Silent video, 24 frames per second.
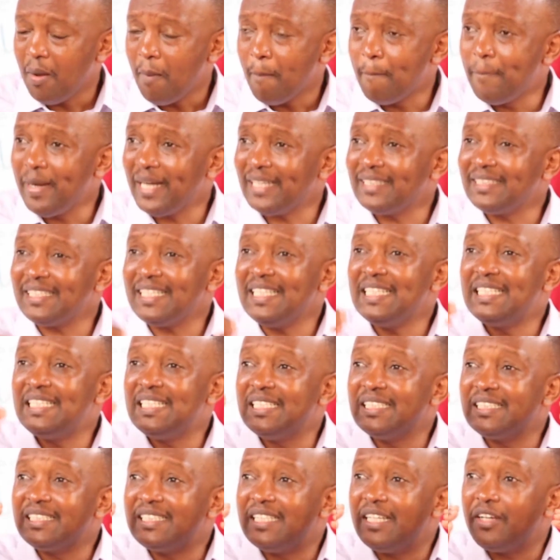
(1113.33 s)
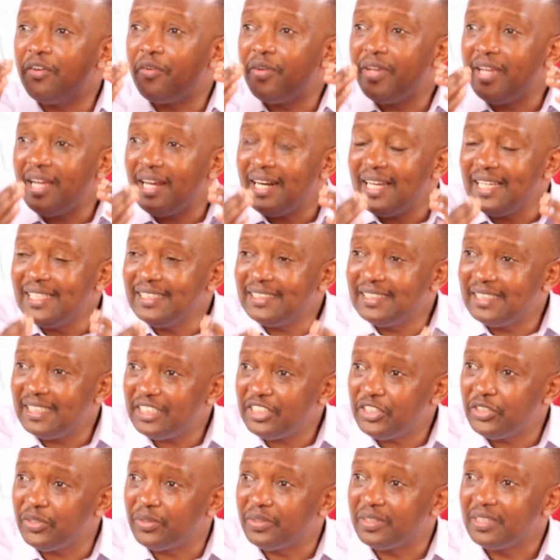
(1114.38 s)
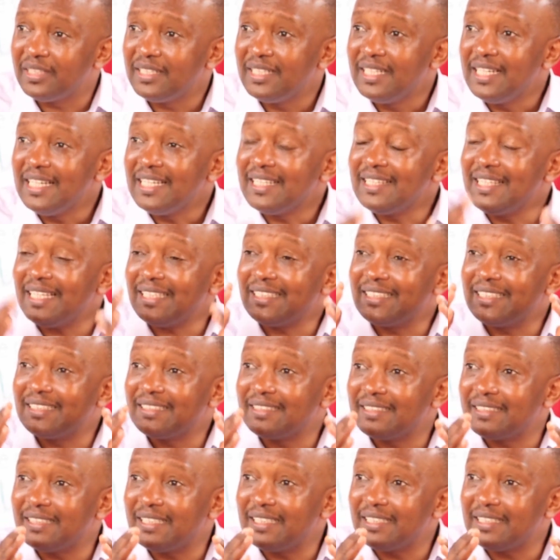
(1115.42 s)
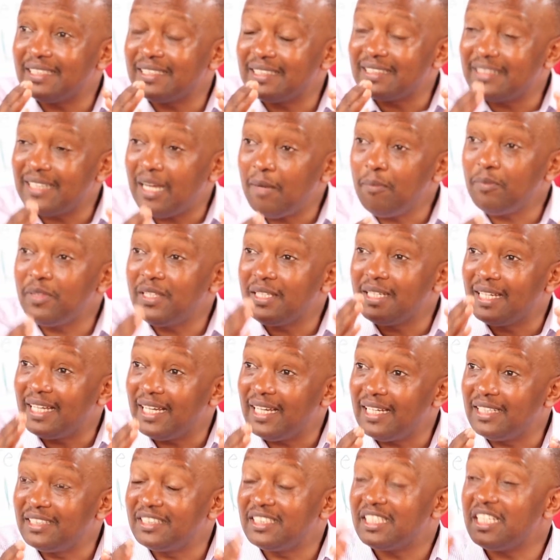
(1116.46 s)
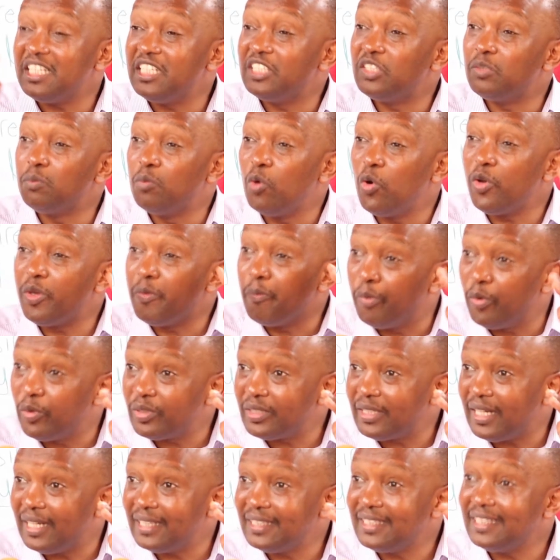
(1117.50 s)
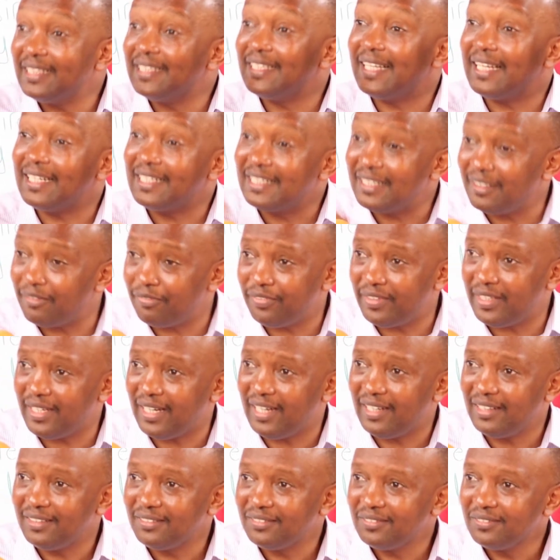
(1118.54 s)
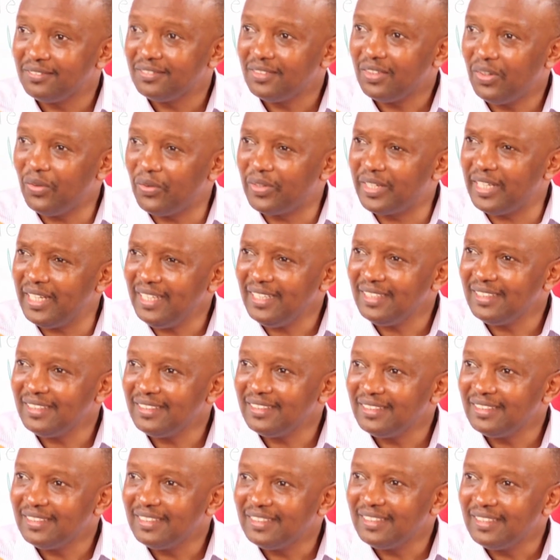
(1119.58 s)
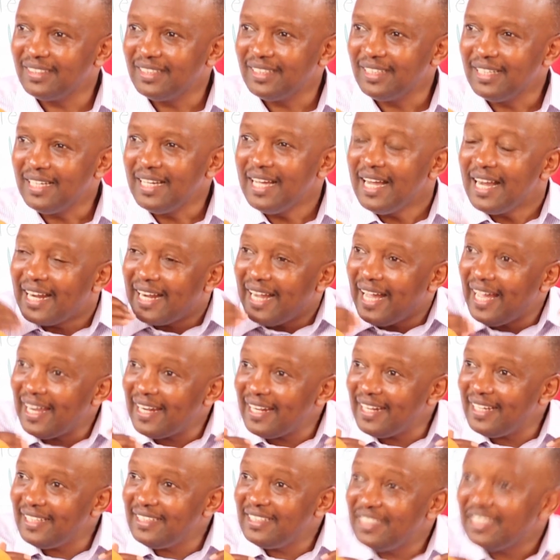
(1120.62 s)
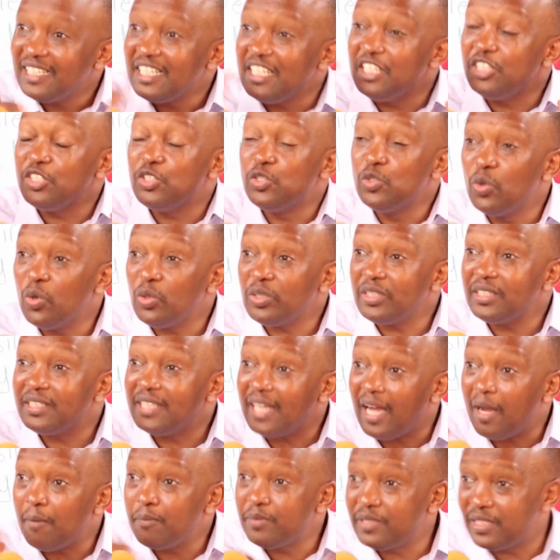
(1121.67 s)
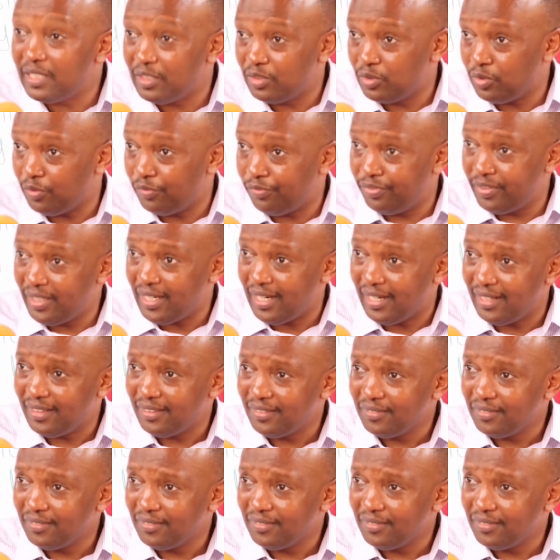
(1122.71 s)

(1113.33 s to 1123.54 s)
but it is the realization that something else is more important than the fear. Okay? Courage is not the absence of fear,